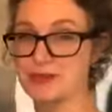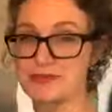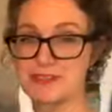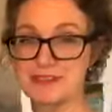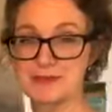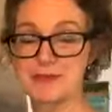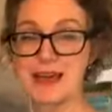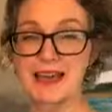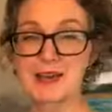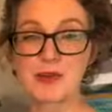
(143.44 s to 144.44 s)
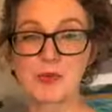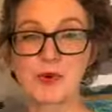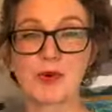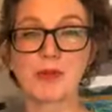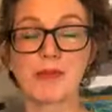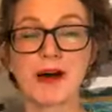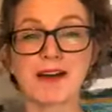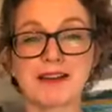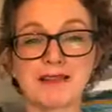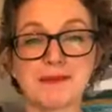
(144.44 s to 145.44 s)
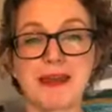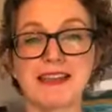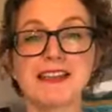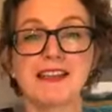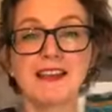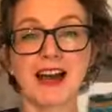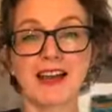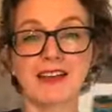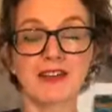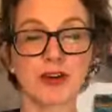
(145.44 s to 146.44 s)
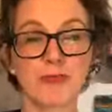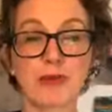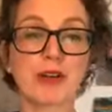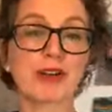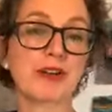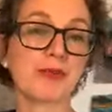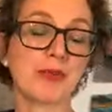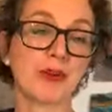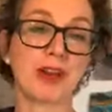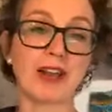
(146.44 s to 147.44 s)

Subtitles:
of a display wall behind me and got my work on the wall.